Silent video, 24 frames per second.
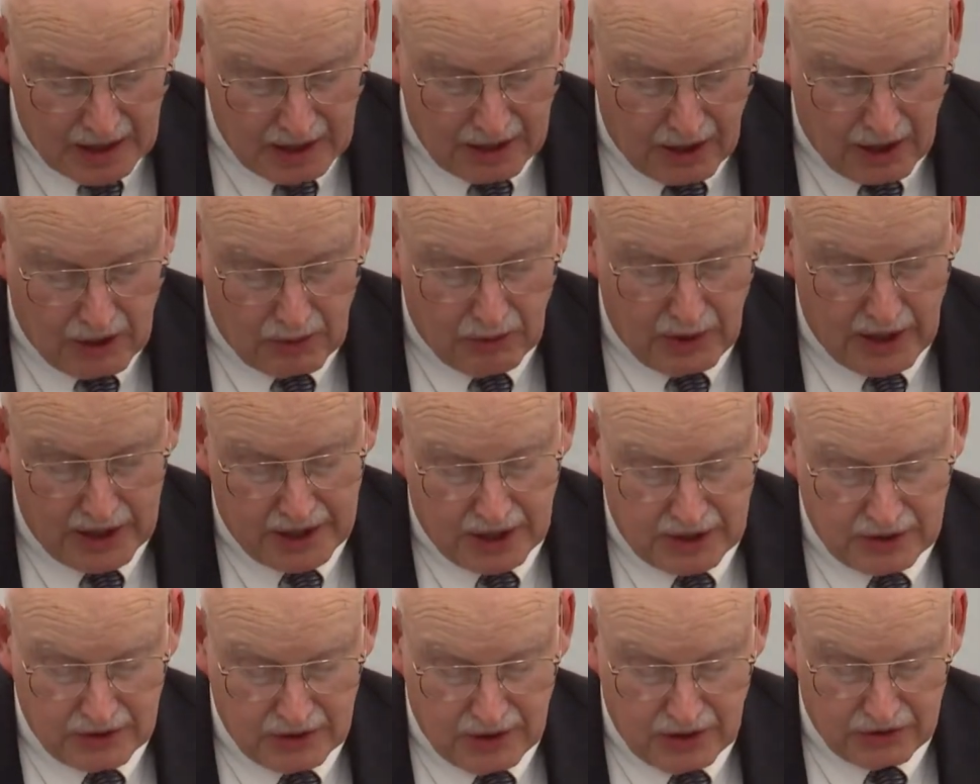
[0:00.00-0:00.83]
In our
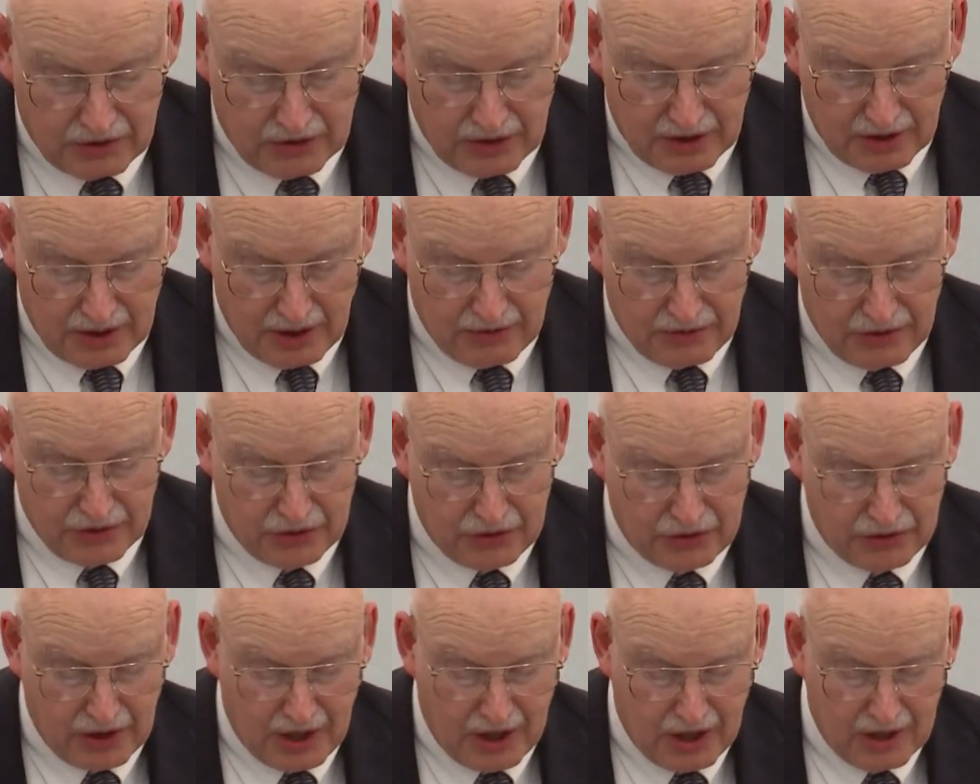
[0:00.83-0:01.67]
recognition of
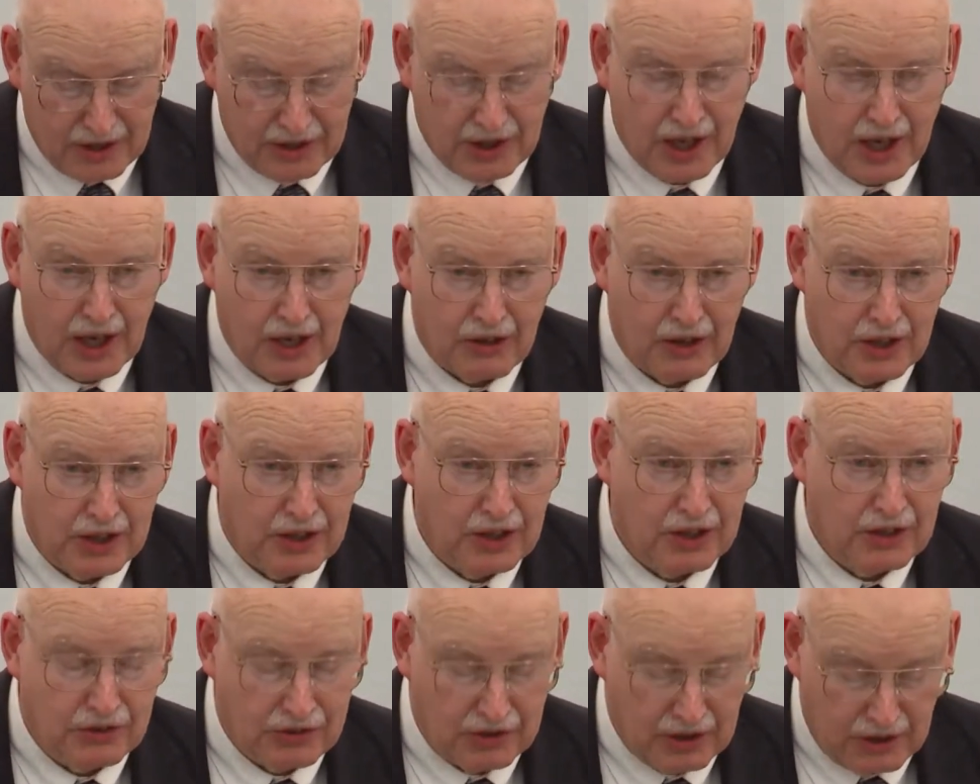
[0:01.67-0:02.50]
the shared
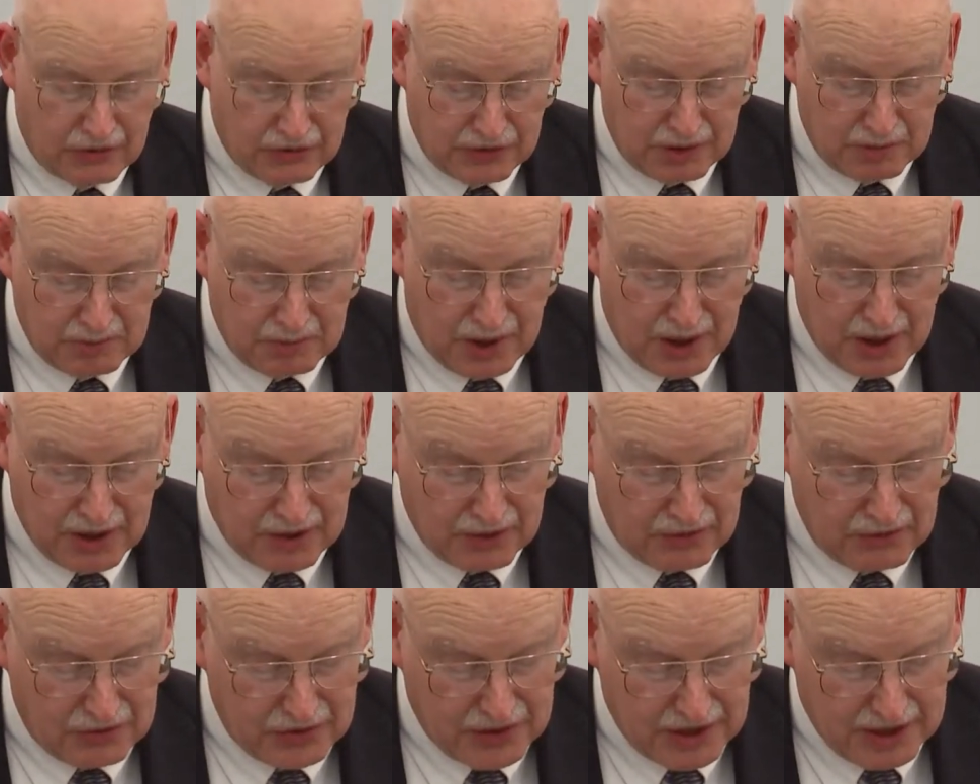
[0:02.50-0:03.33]
heritage of de
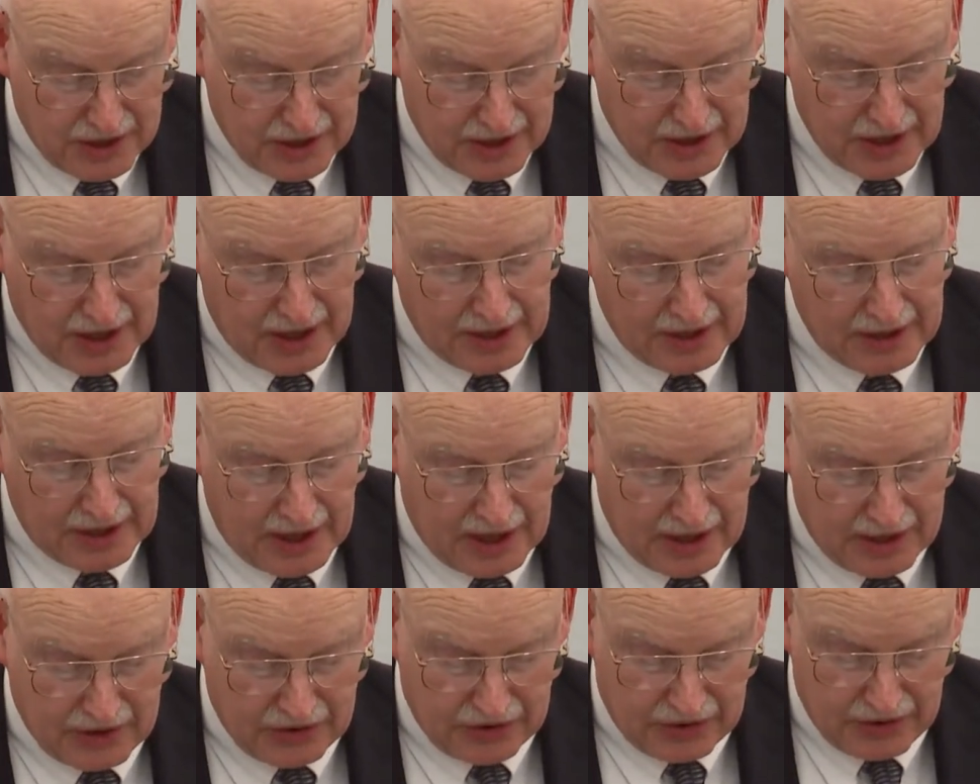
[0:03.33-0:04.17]
Martinville
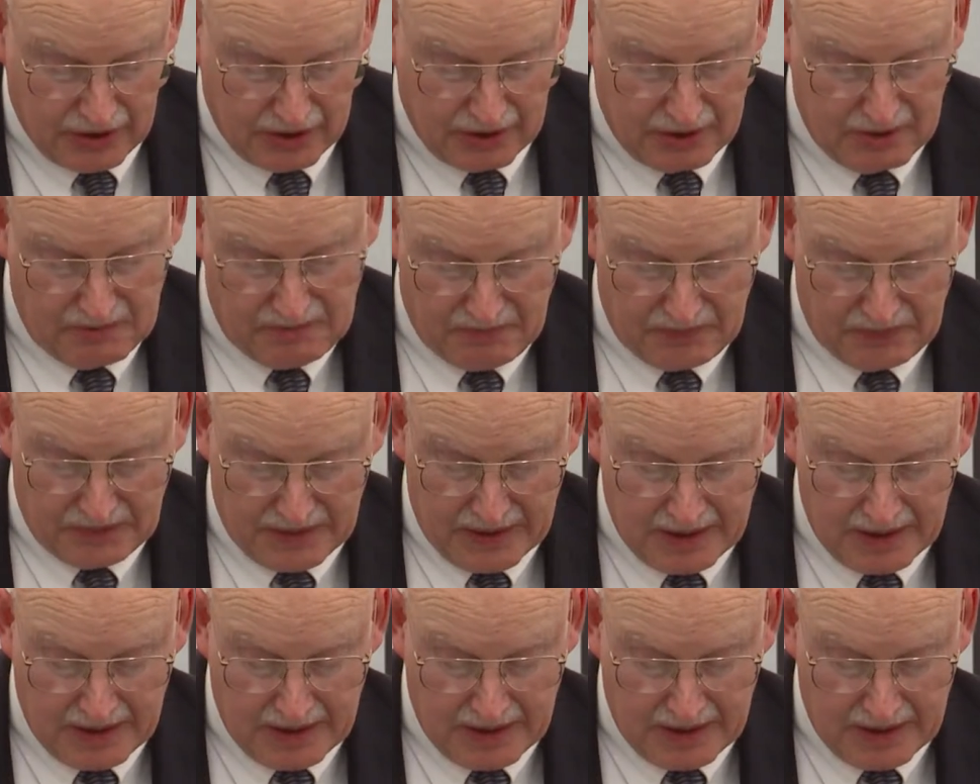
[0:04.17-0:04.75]
and Edison,